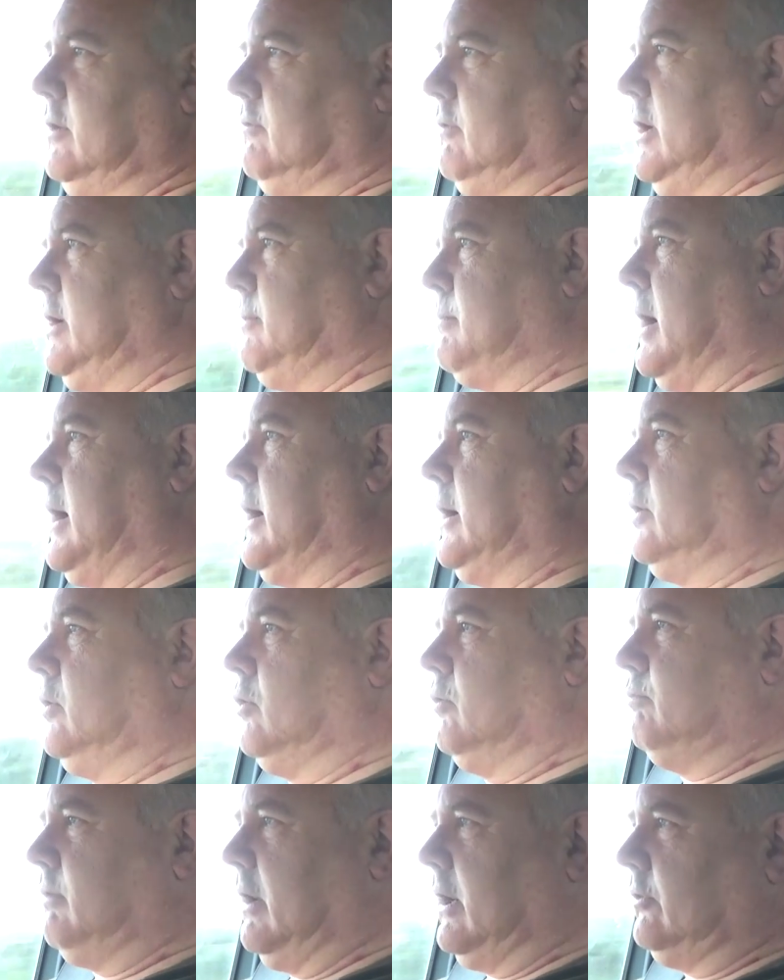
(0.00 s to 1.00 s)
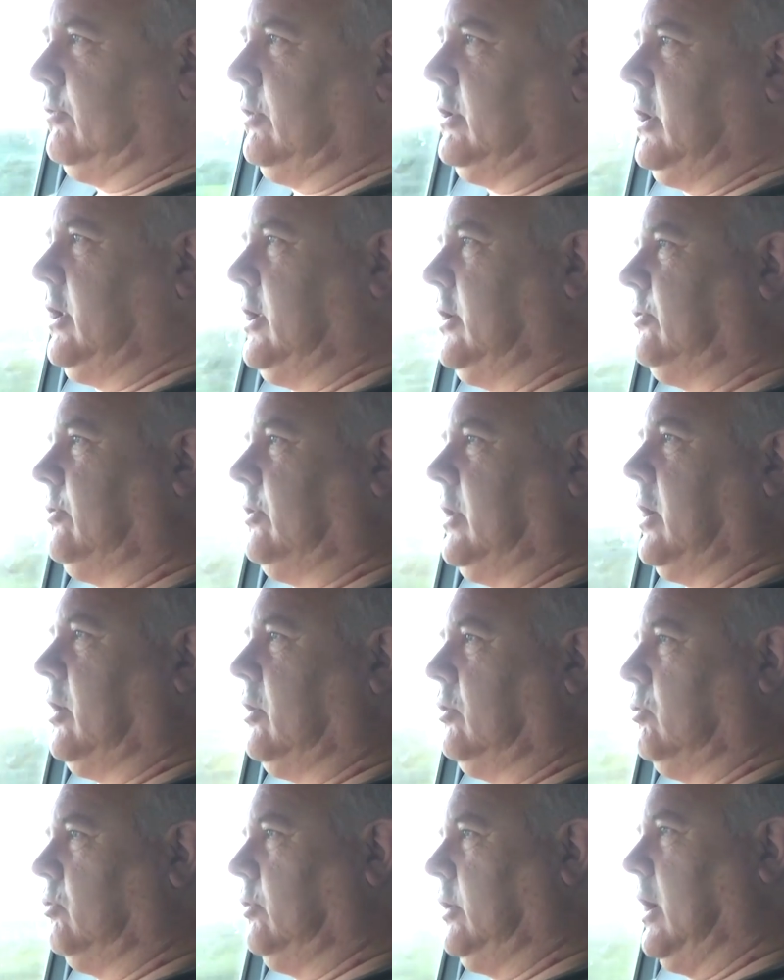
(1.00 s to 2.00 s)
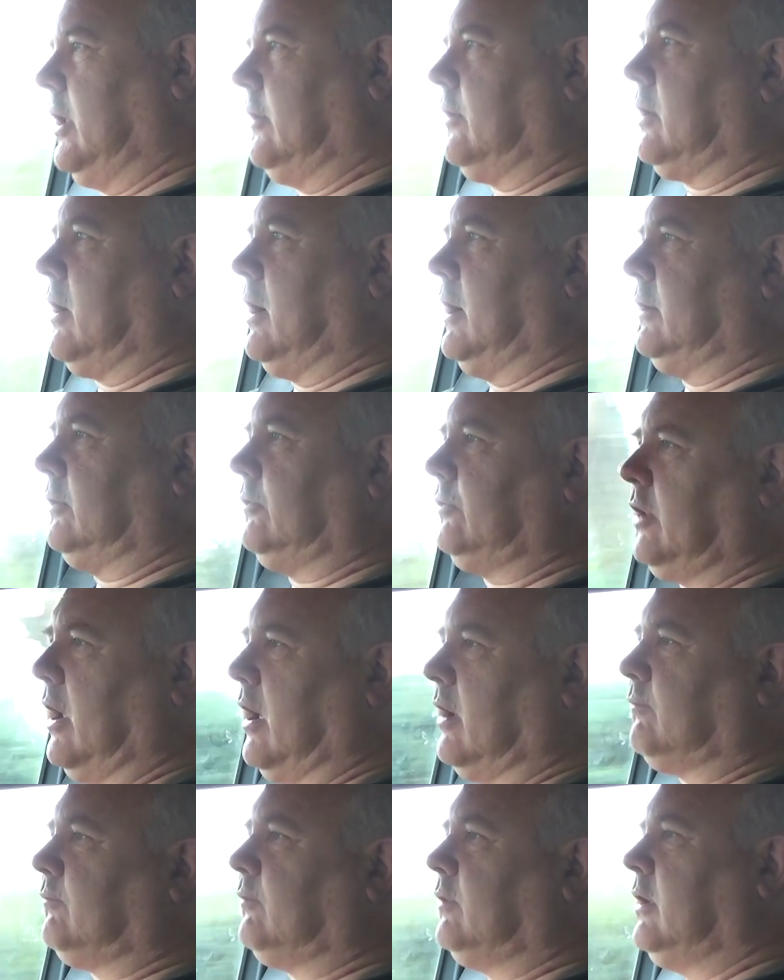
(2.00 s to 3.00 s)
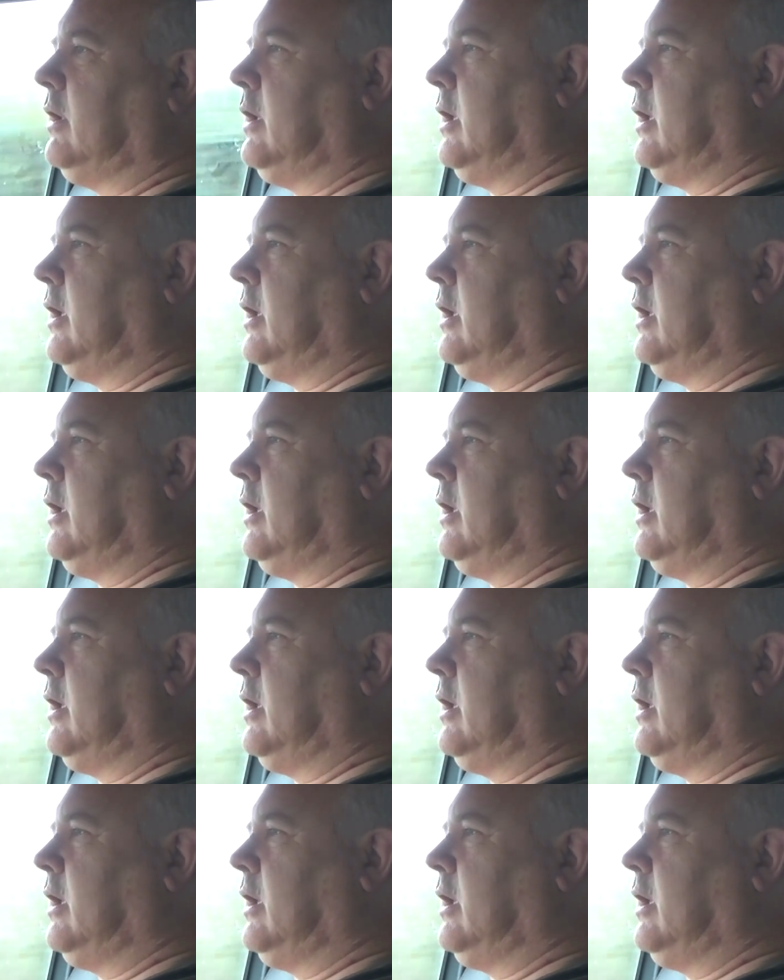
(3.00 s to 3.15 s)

your email or browsing the internet and all the other kind of stuff.